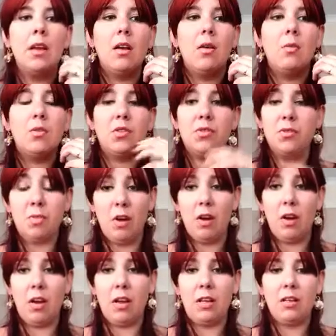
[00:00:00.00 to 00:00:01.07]
was
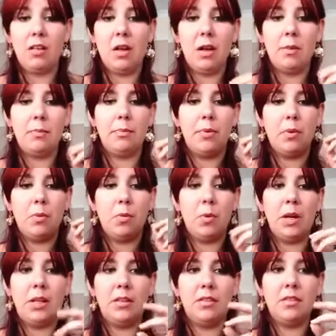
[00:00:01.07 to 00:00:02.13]
fine, but
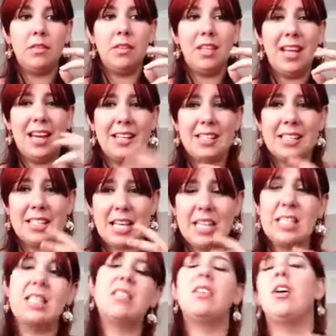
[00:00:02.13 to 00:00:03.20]
when the
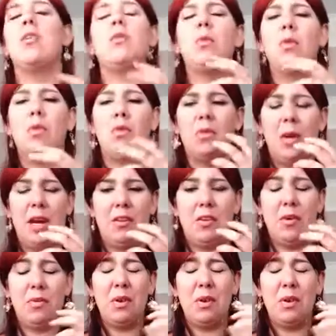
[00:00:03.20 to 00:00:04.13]
anaesthetic started wearing off,